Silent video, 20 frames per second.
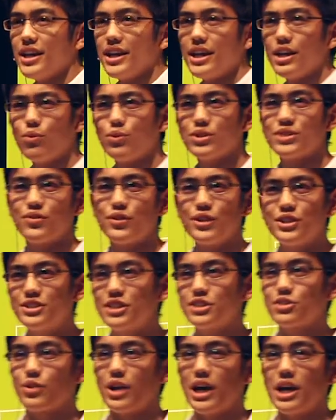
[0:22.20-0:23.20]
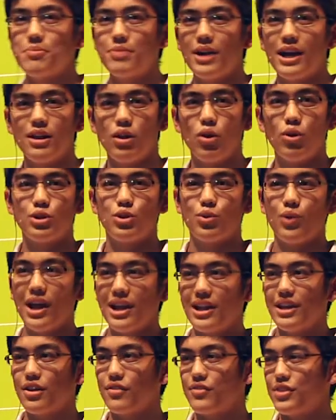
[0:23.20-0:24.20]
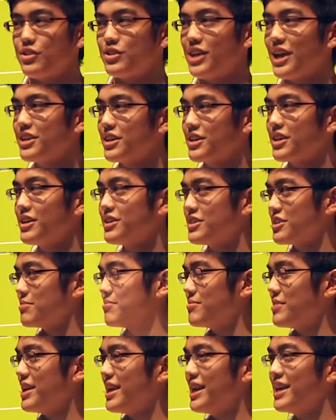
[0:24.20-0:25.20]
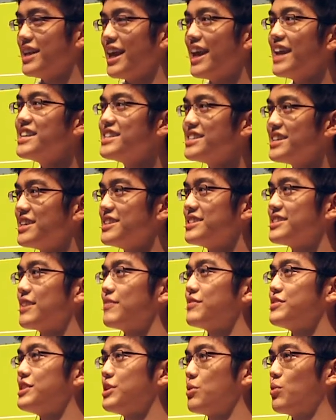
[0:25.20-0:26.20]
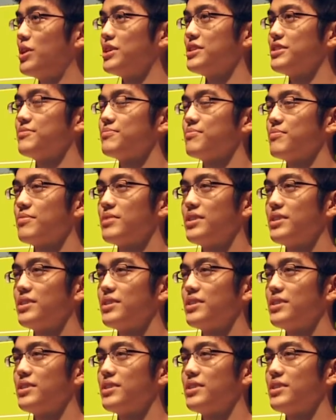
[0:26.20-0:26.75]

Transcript: It was first described by Lord Rayleigh of the United Kingdom in 1871.